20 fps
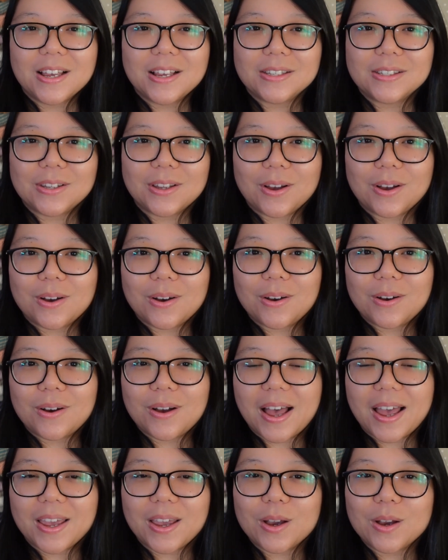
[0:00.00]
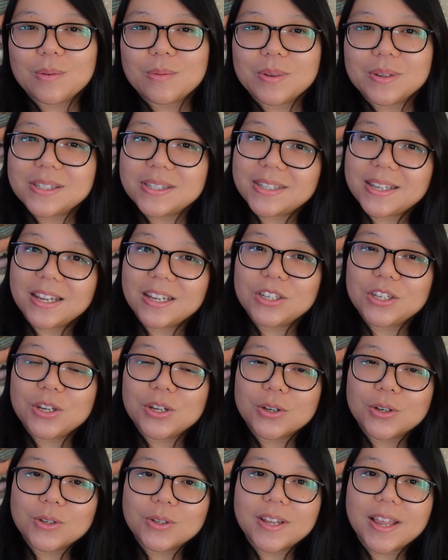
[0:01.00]
So I hope you stay
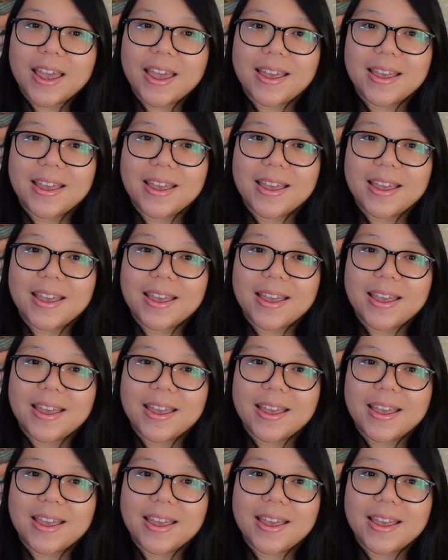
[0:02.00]
tuned,